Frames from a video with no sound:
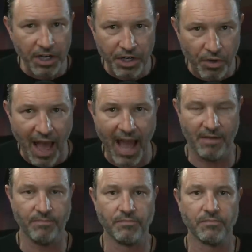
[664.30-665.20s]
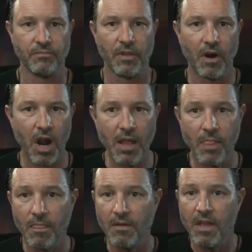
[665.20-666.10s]
to do that. All right.
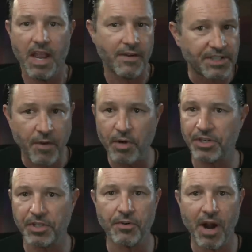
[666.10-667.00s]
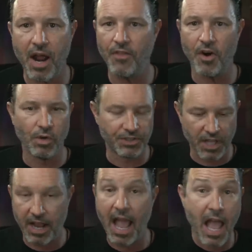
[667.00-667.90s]
And every time we turned around, there was
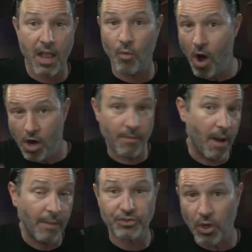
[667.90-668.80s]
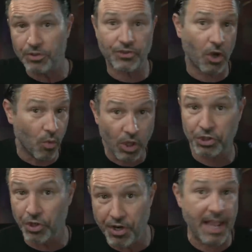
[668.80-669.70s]
like, hey, welcome. I'm so and so. What's
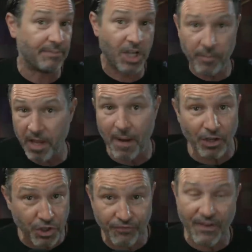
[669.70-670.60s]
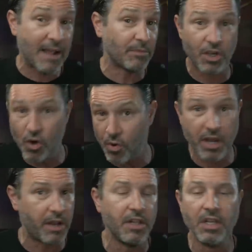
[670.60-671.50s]
your name? Tell me about your family. Who are you?
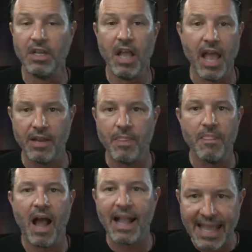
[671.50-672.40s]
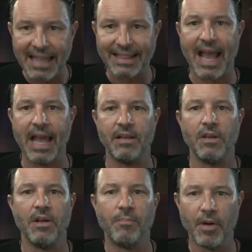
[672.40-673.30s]
And and I get that,
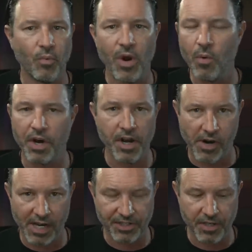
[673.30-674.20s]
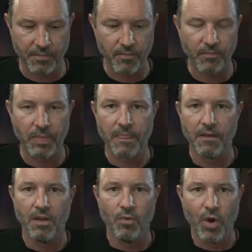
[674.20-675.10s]
but we weren't interested.
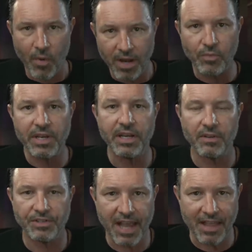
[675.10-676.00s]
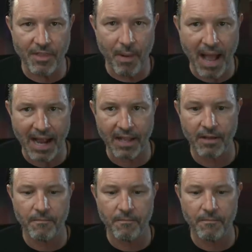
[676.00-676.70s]
We went we sat in the back